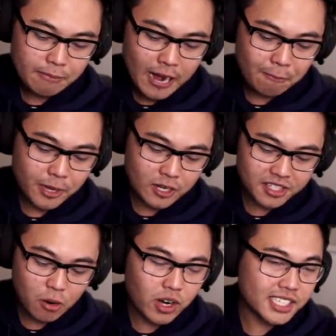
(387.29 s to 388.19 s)
But
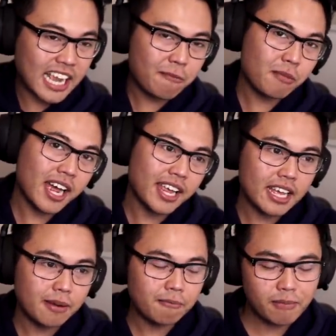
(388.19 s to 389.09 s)
because I want to save
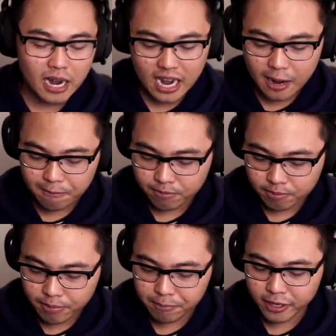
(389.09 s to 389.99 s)
my
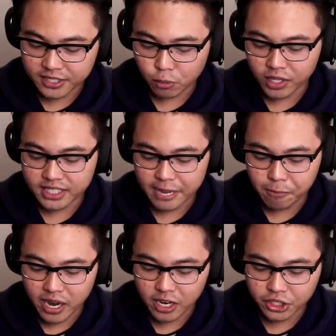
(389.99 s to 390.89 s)

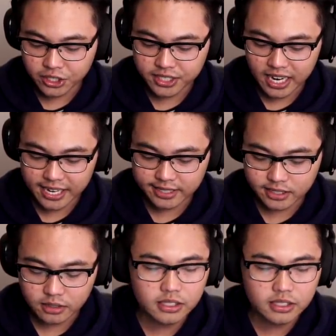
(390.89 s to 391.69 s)
ushers, I